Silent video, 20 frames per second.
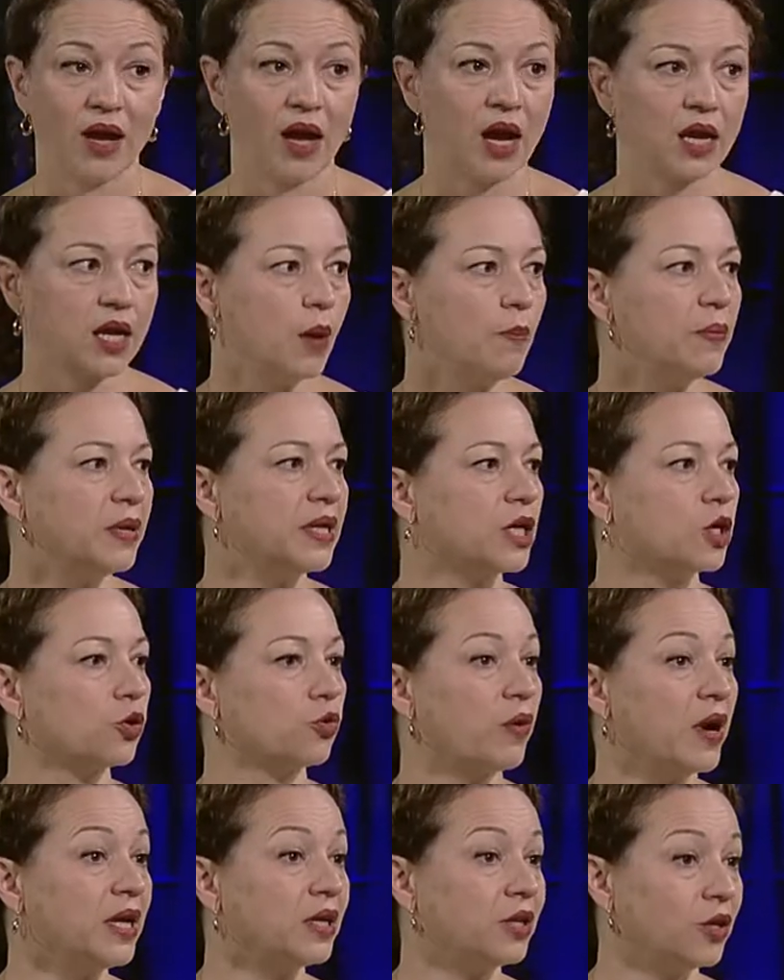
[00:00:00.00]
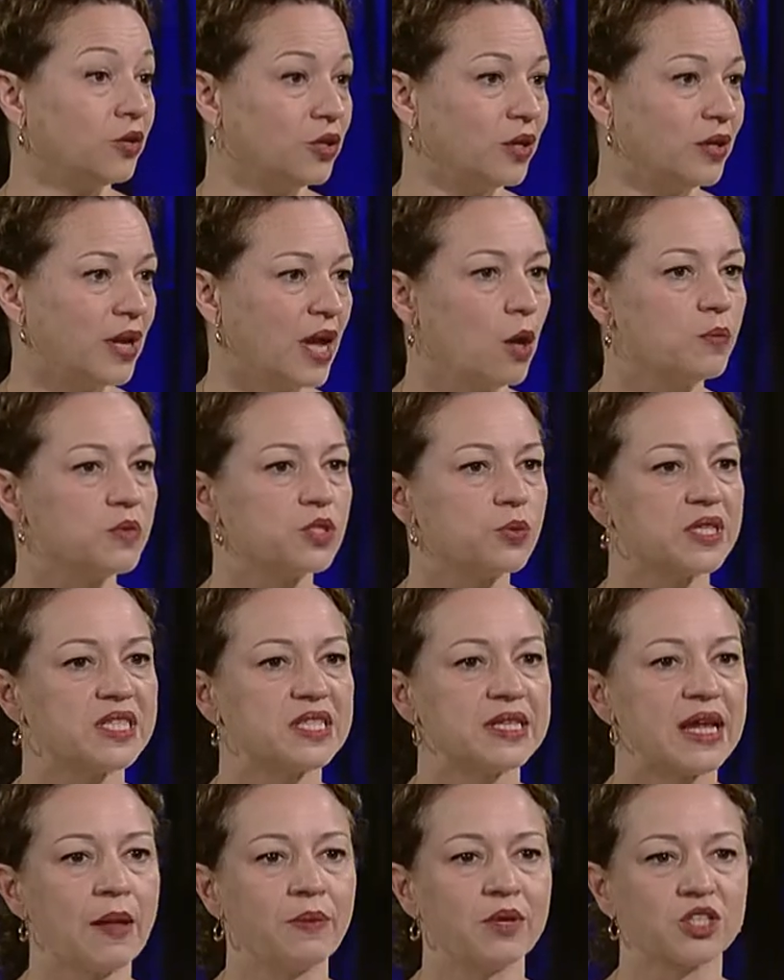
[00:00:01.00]
a company credit union helped to
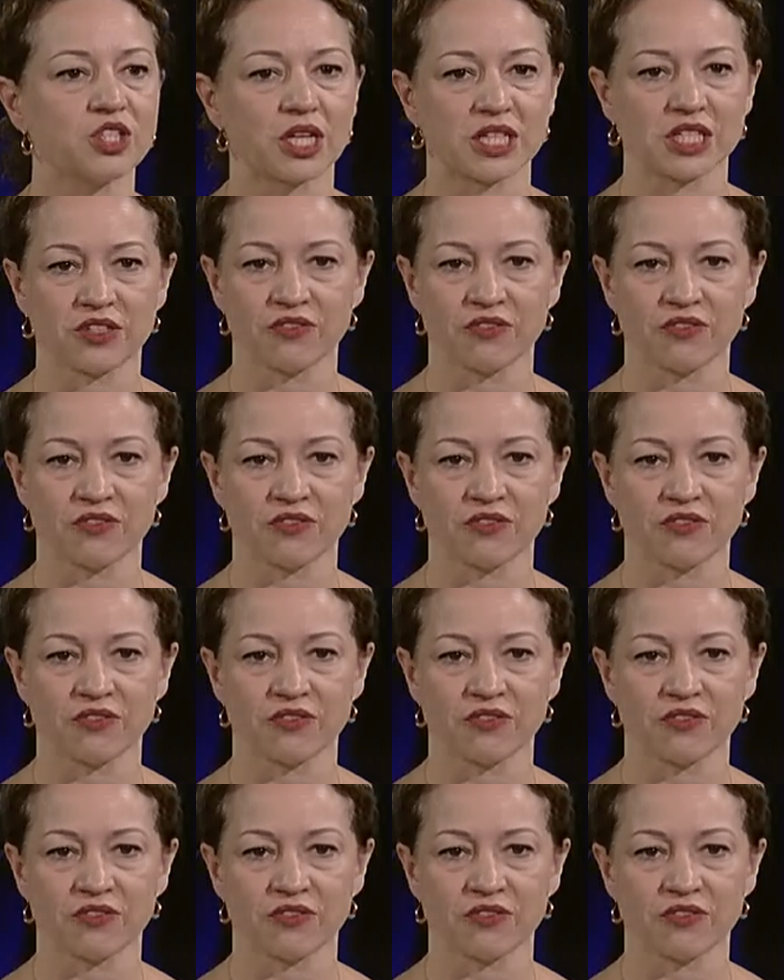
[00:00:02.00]
establish us